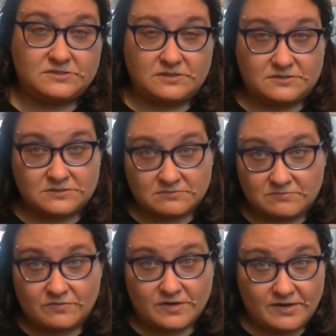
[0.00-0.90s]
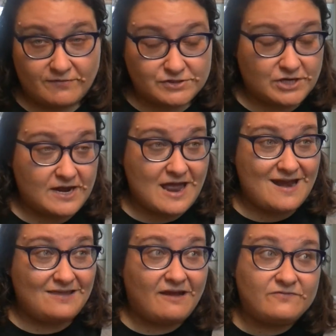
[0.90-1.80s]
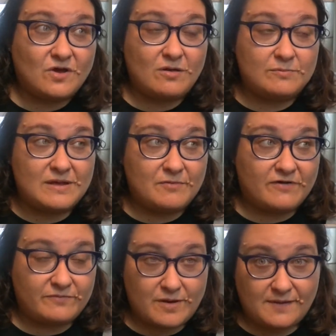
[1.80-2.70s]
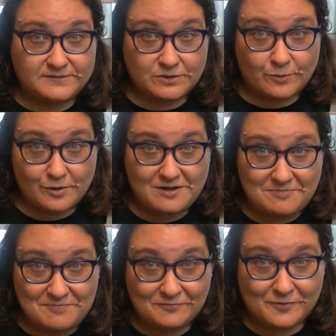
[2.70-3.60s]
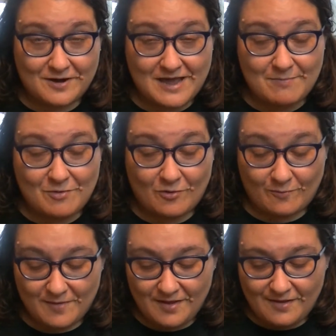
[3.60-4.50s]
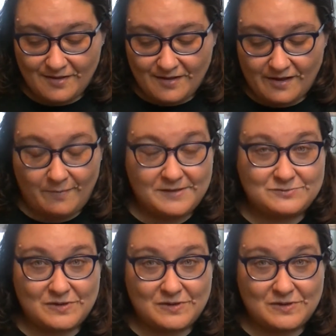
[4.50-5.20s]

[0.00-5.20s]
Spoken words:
It's really frustrating. And I left all my Marvin Pops at work before I came home this